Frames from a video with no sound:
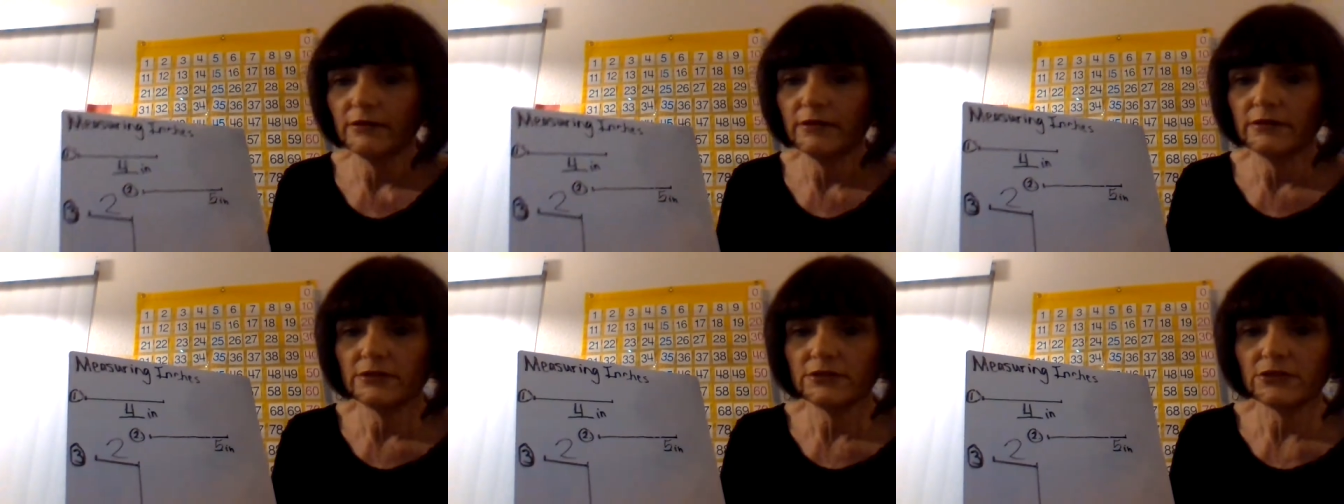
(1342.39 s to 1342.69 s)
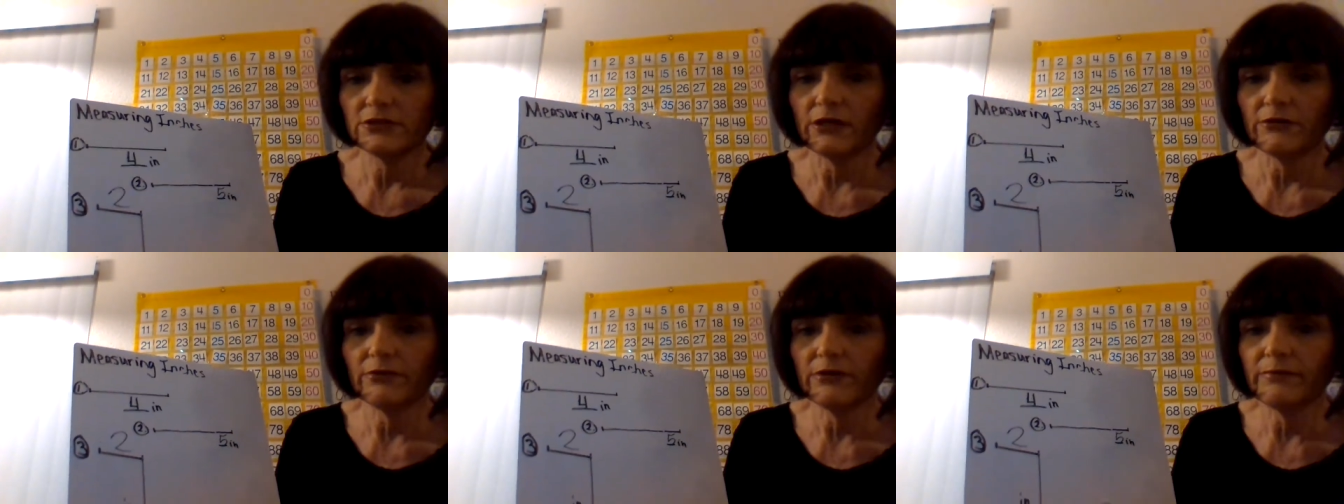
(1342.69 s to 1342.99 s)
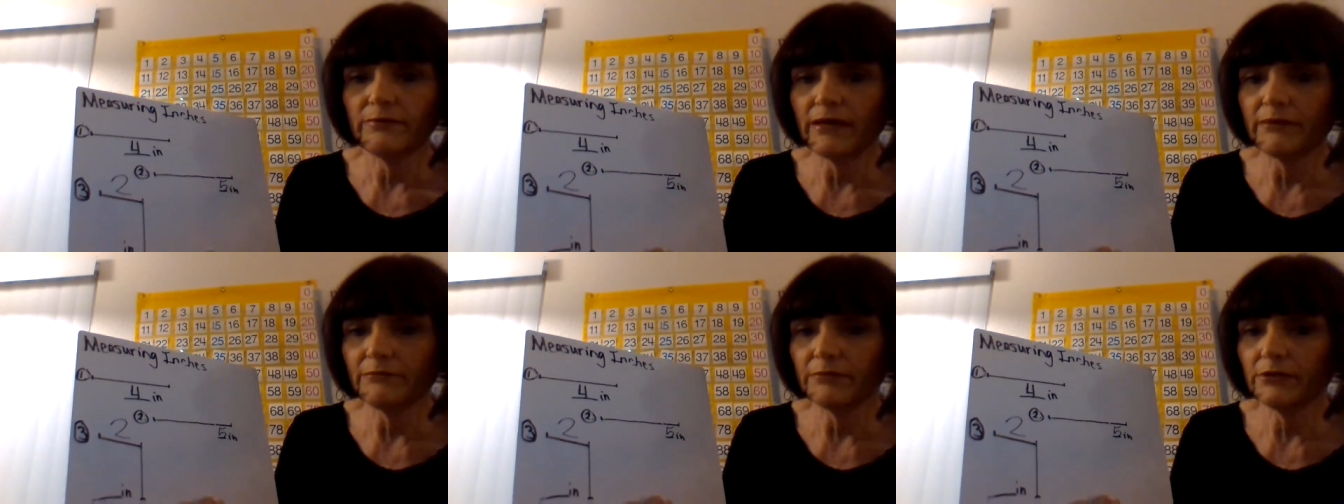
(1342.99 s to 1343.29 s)
so I
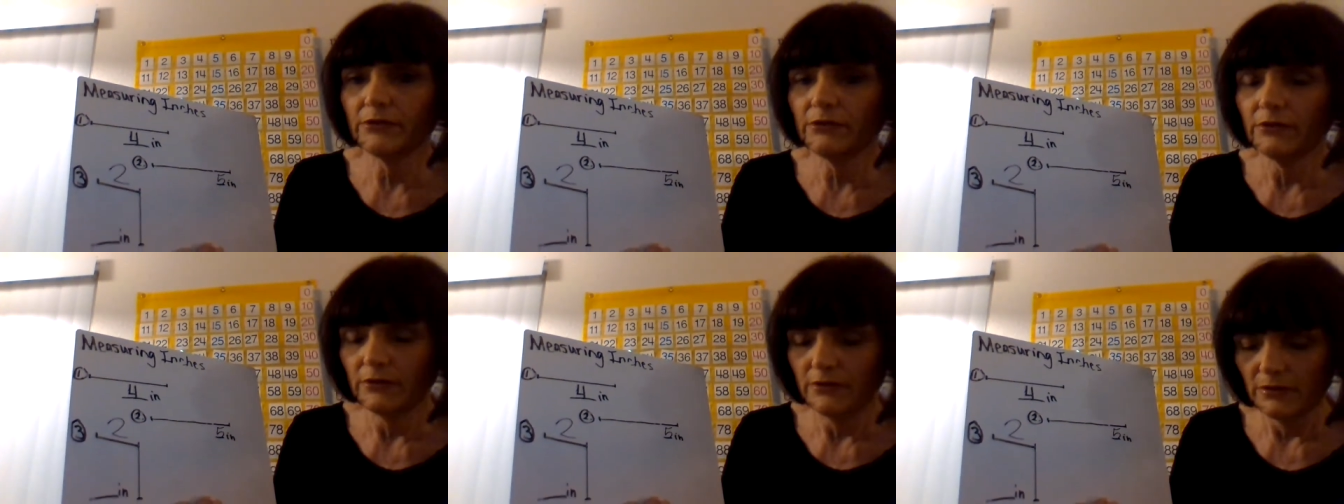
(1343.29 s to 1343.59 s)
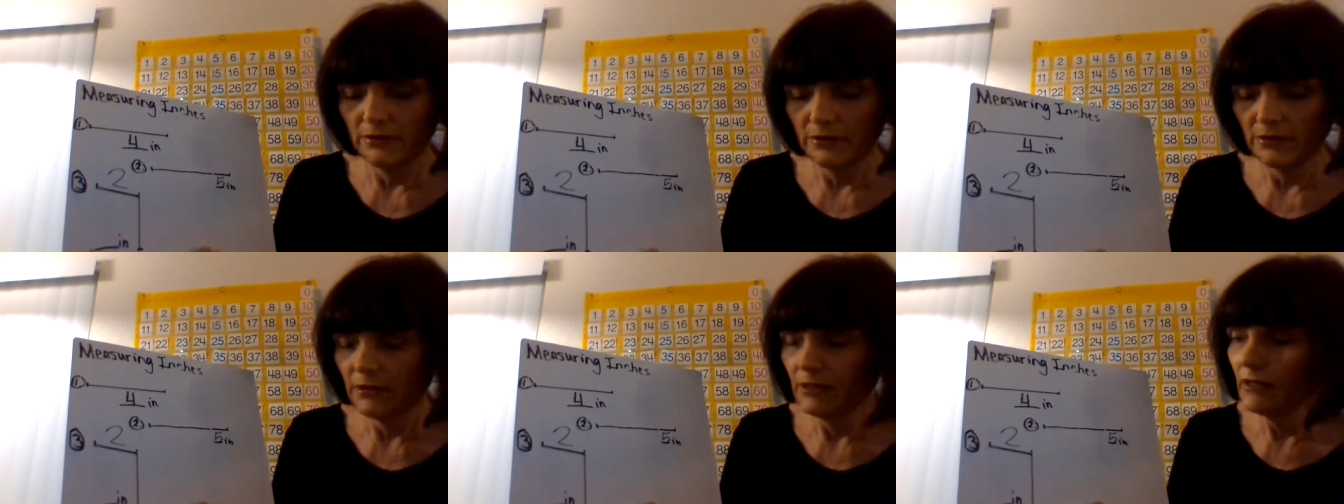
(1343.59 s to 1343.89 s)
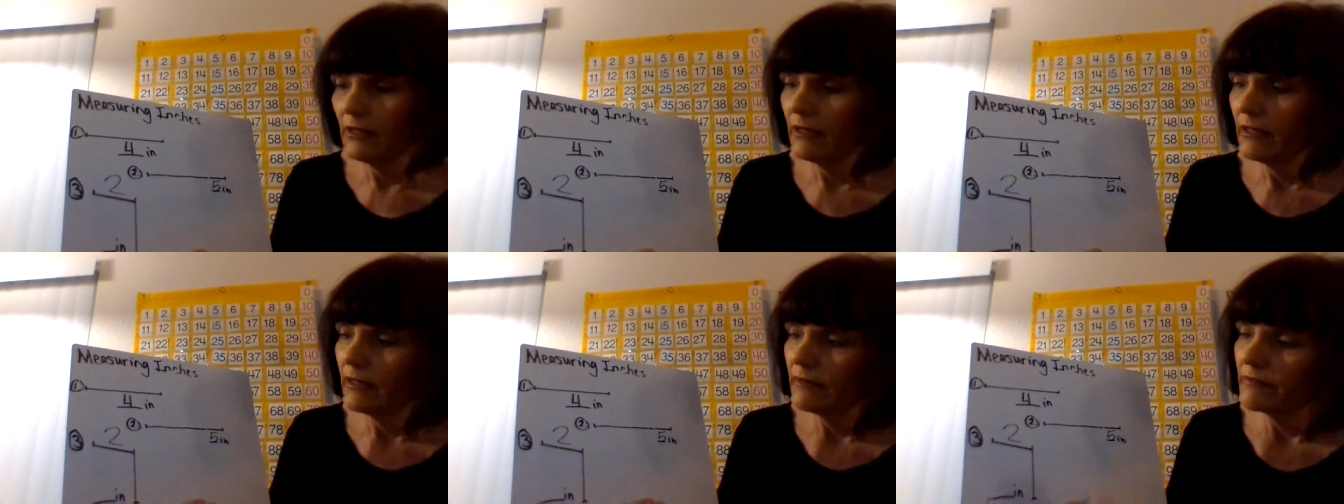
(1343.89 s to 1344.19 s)
remember.
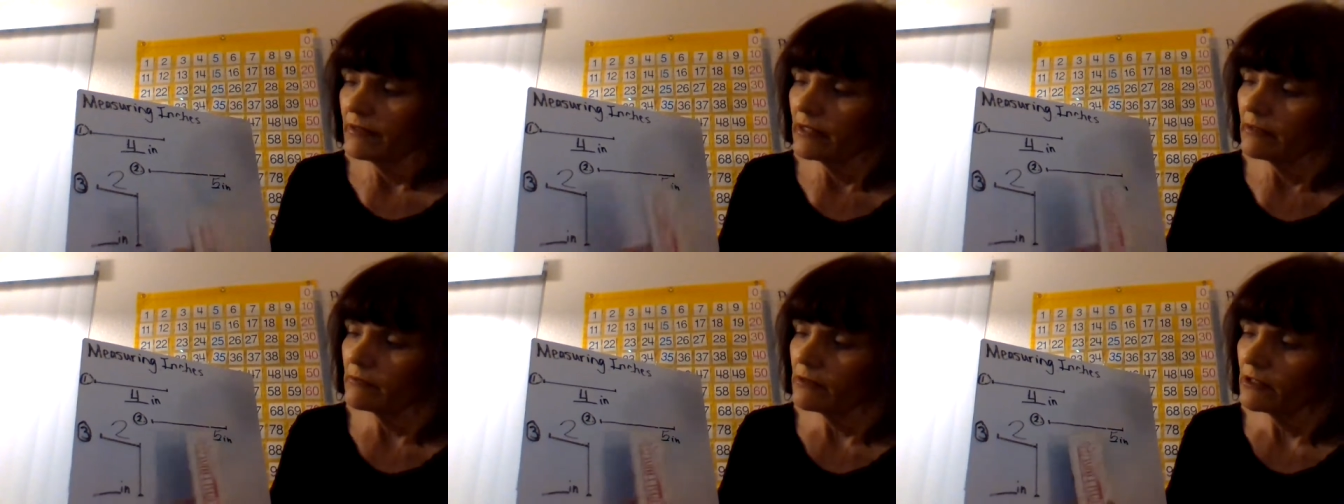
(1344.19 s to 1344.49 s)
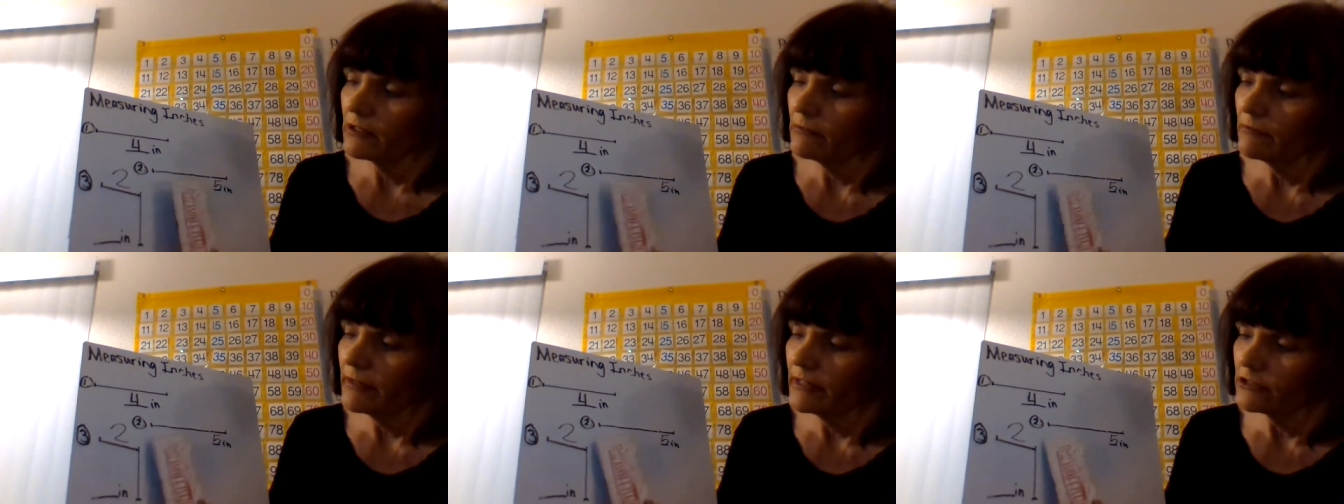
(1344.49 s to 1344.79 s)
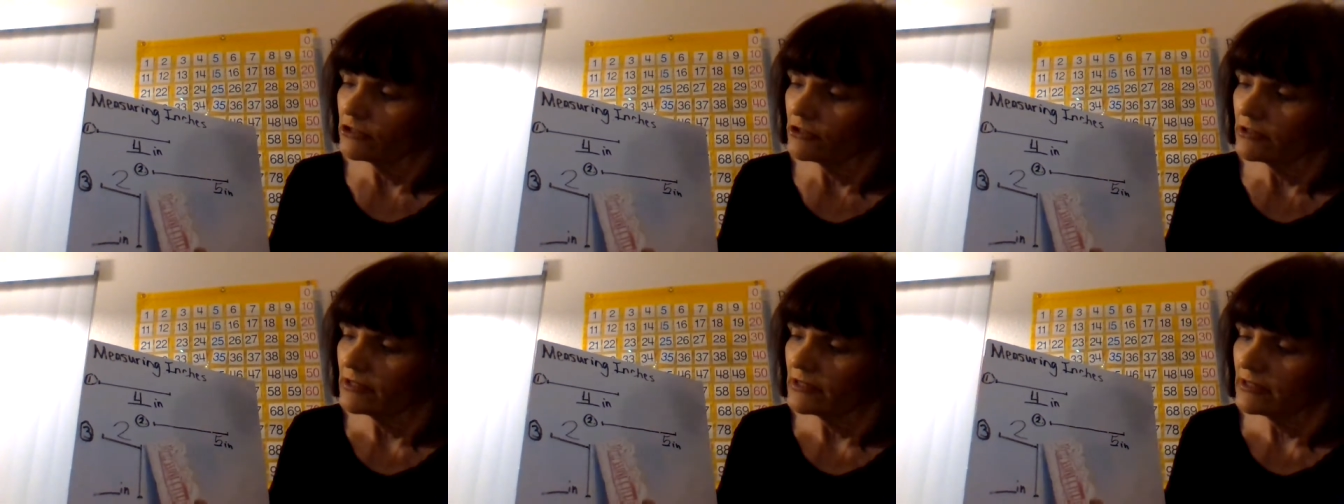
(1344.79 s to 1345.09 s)
Then I'm going to
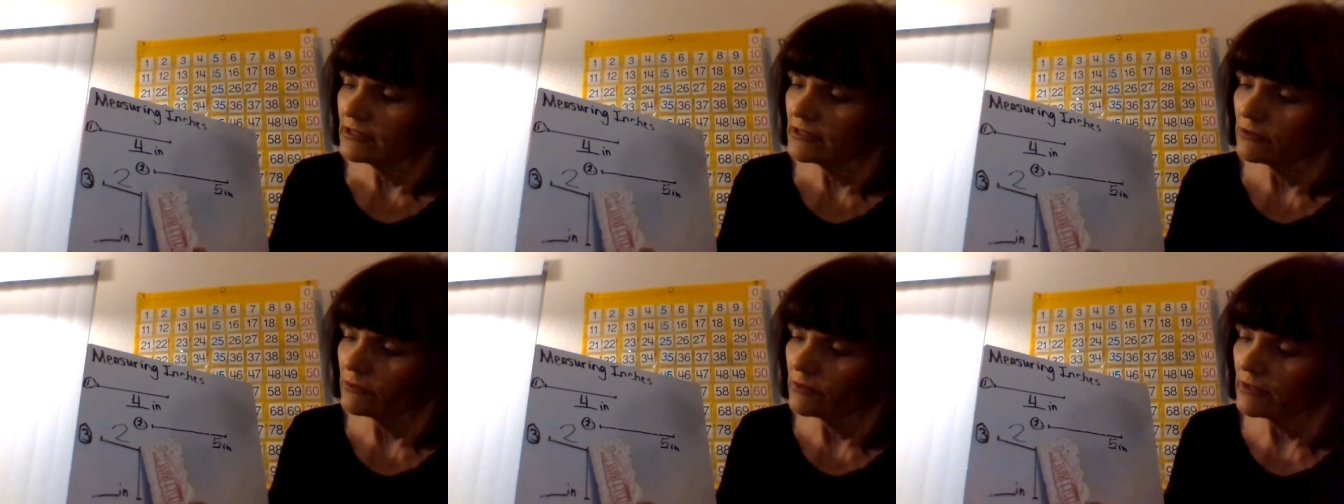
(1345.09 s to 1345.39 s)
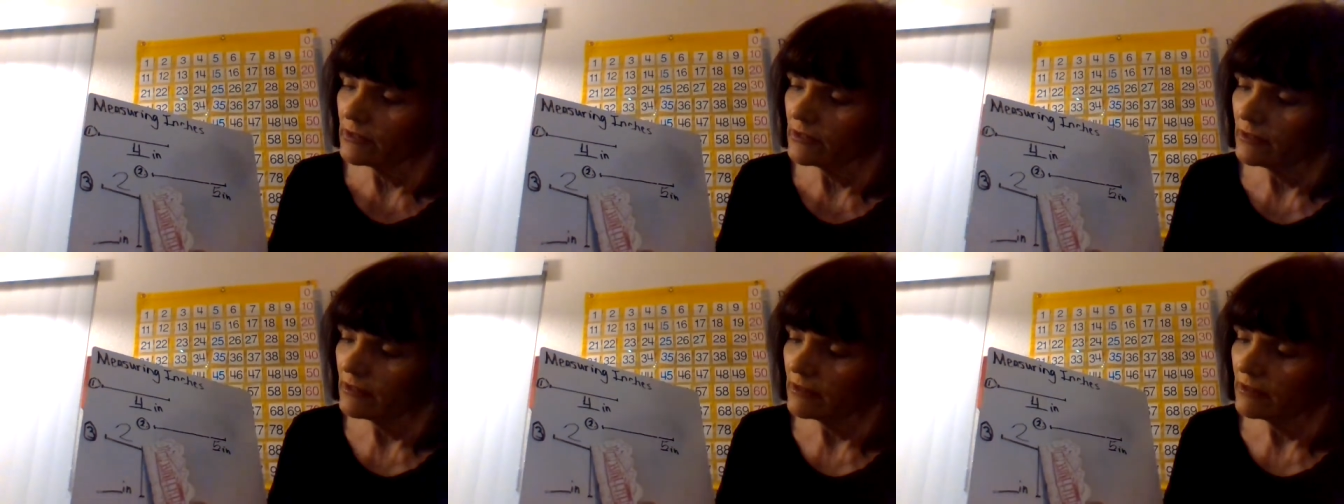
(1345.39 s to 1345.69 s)
measure this one.